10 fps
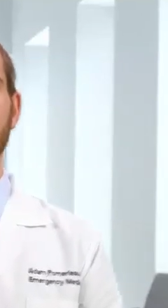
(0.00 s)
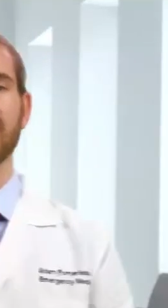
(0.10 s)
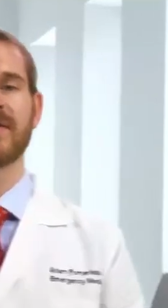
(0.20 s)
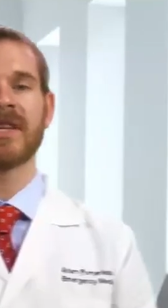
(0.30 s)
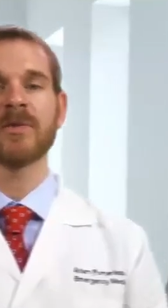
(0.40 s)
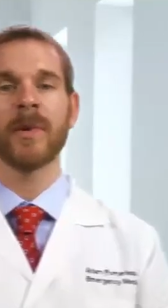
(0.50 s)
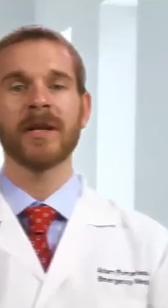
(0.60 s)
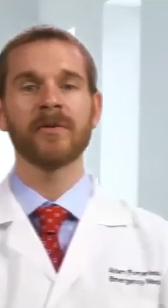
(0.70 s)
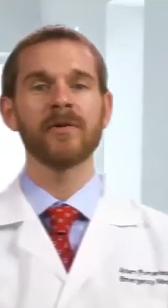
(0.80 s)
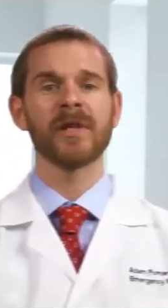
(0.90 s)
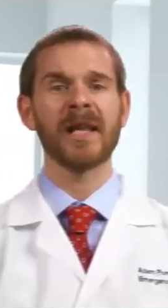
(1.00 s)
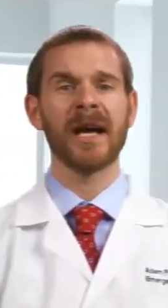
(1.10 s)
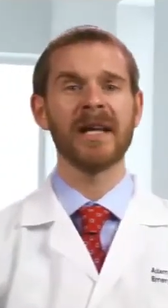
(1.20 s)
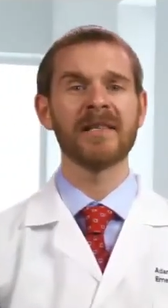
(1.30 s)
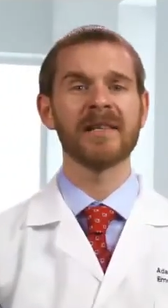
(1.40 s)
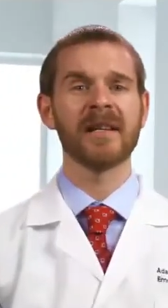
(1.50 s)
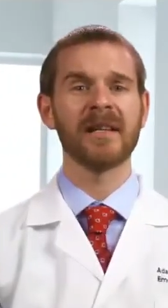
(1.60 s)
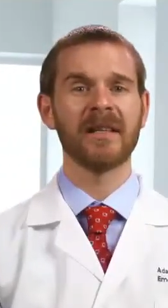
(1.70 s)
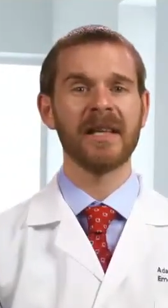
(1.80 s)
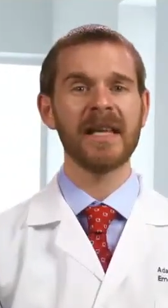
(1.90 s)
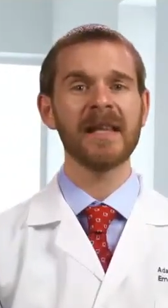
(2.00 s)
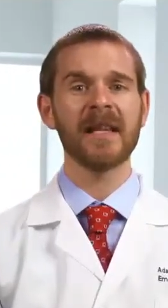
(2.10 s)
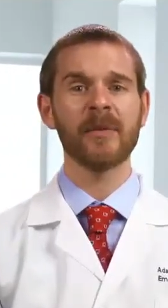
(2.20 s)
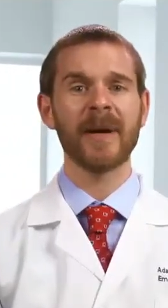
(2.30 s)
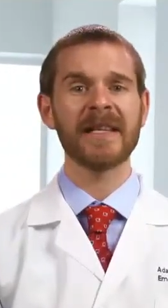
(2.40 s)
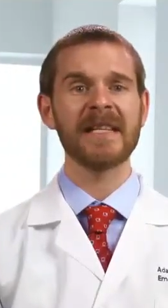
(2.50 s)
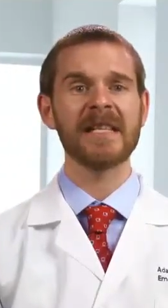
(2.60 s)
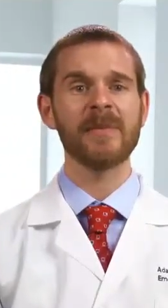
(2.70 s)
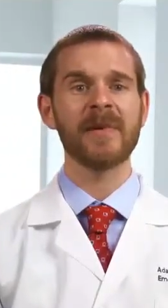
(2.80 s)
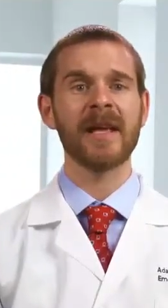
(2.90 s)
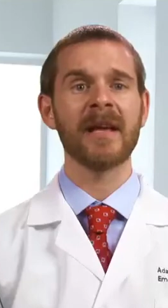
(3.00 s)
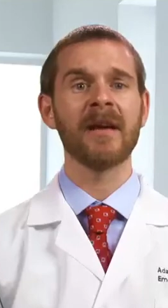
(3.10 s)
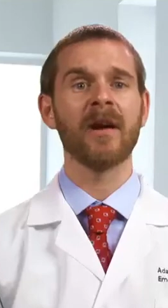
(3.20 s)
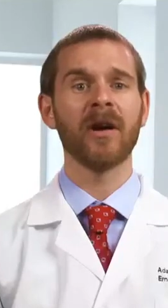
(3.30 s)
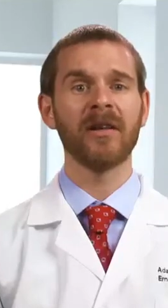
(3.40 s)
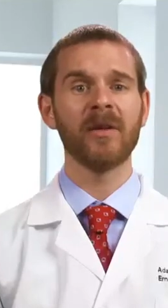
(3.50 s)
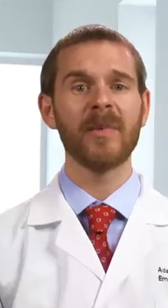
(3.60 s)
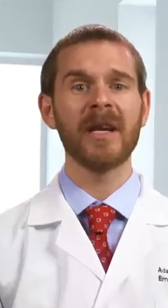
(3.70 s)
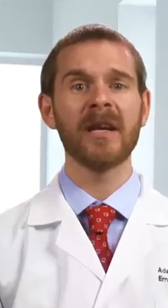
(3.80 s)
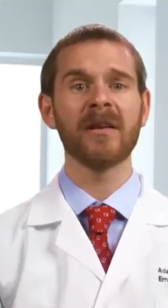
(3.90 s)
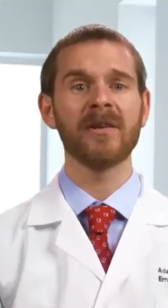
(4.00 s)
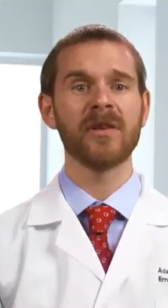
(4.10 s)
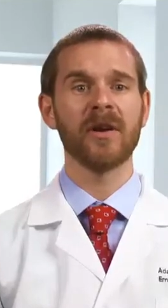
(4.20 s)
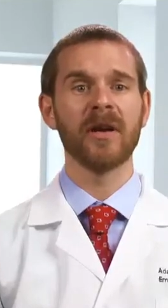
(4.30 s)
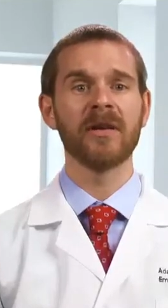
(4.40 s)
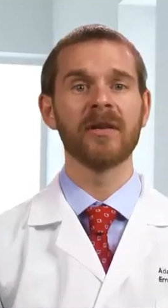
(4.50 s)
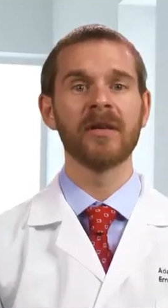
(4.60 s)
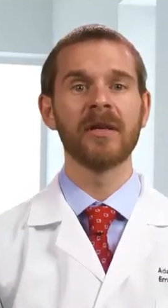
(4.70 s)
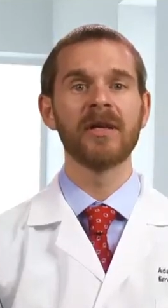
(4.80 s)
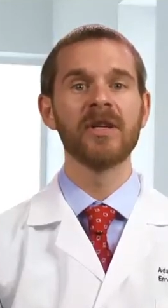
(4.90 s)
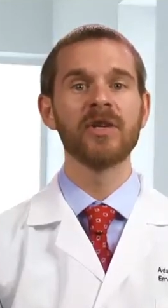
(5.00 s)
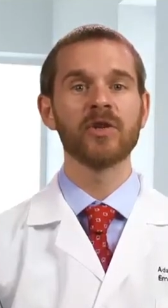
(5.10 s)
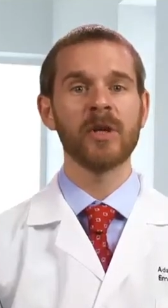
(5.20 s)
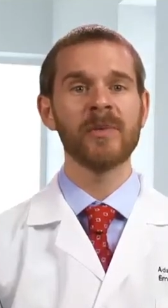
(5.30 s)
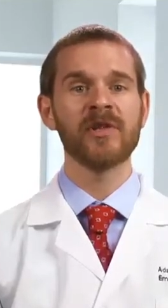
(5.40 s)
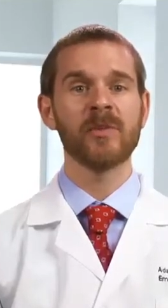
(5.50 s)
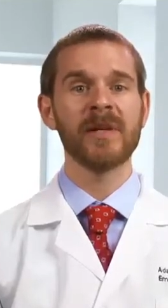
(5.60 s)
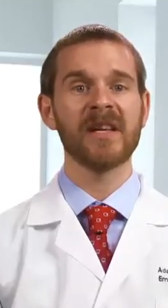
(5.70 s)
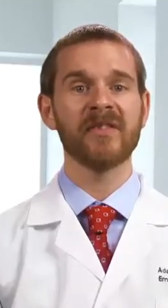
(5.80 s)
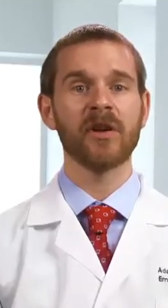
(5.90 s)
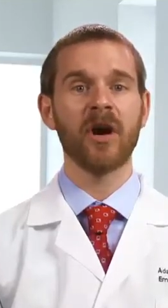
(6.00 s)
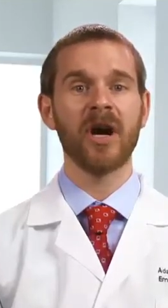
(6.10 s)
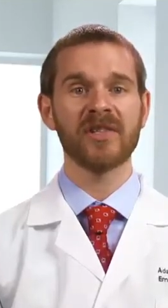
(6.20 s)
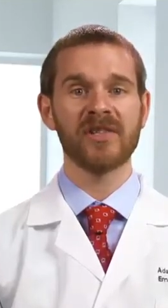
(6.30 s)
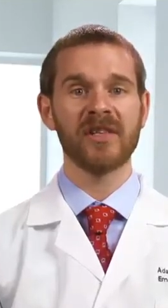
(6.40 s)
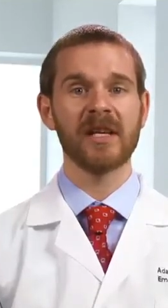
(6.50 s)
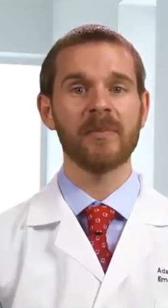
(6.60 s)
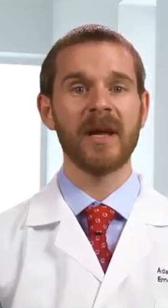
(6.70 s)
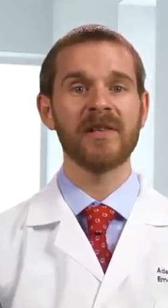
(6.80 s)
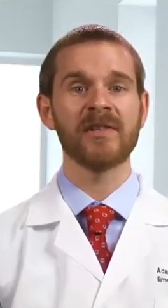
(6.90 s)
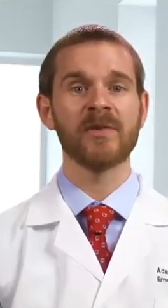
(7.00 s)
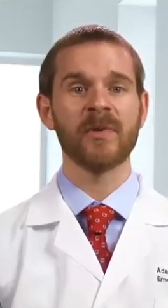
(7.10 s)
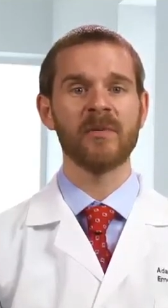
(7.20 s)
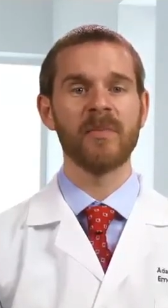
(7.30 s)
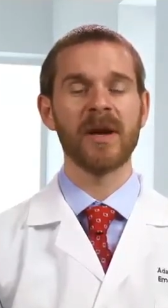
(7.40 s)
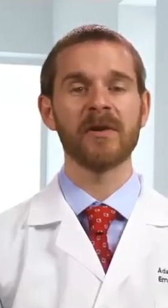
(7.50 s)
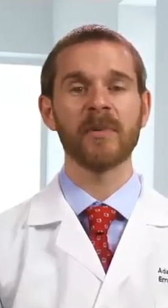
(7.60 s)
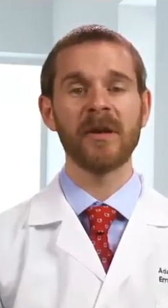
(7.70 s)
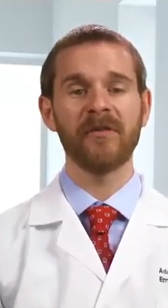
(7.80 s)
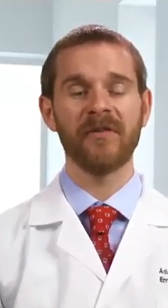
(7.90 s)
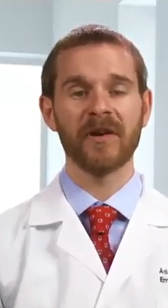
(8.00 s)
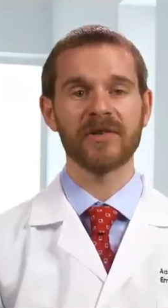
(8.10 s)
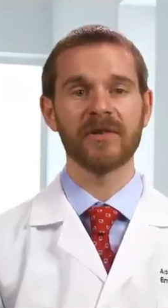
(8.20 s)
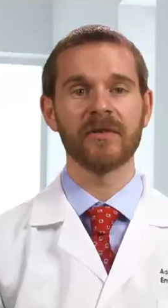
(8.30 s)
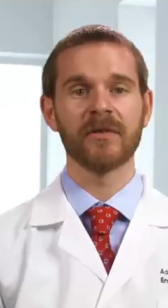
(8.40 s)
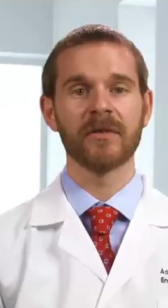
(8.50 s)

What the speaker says: Since radionuclides chelated by DTPA are eliminated in urine, treatment should be given cautiously in patients with impaired renal function.